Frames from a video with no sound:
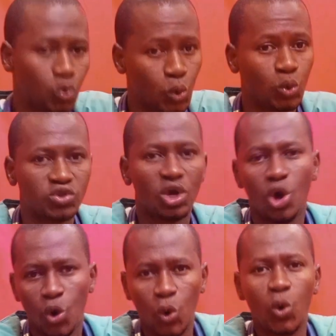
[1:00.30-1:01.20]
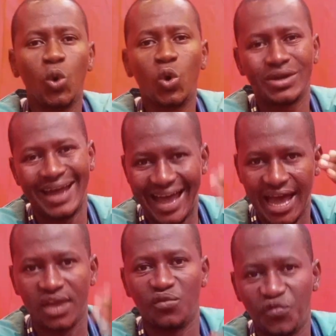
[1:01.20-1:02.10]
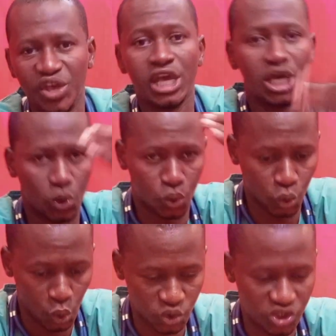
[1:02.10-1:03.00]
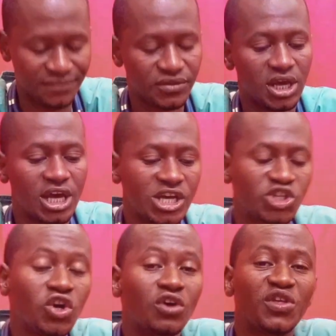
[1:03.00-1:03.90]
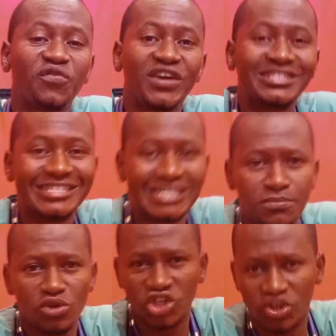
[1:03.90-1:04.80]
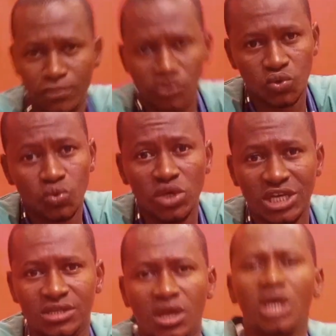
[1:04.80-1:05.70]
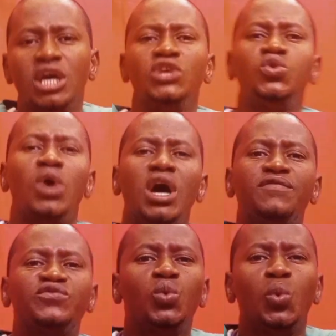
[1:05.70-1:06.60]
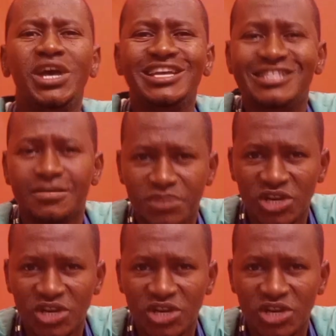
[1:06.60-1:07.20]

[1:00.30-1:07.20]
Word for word: route or IV route. So the first step you are supposed to do is you have to weigh the